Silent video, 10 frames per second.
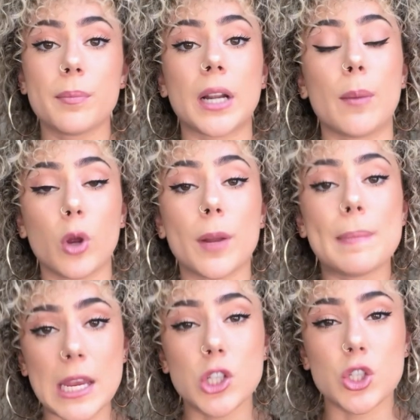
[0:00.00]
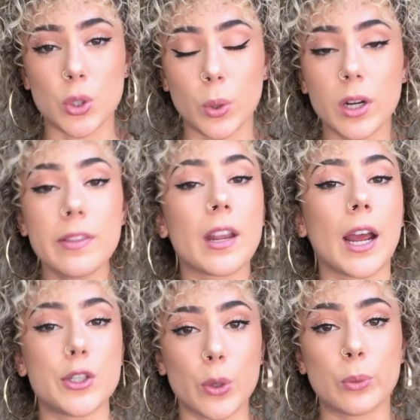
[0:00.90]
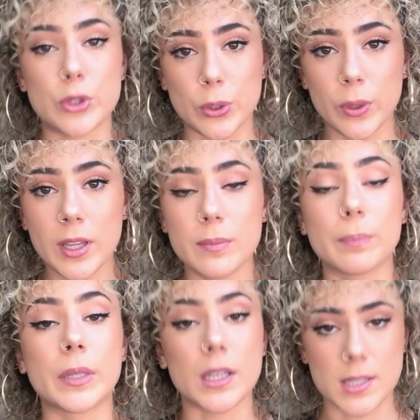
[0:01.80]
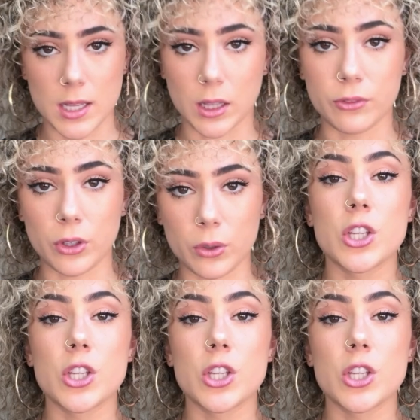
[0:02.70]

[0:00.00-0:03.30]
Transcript: but I'm going to make sure that I don't do it because I love you.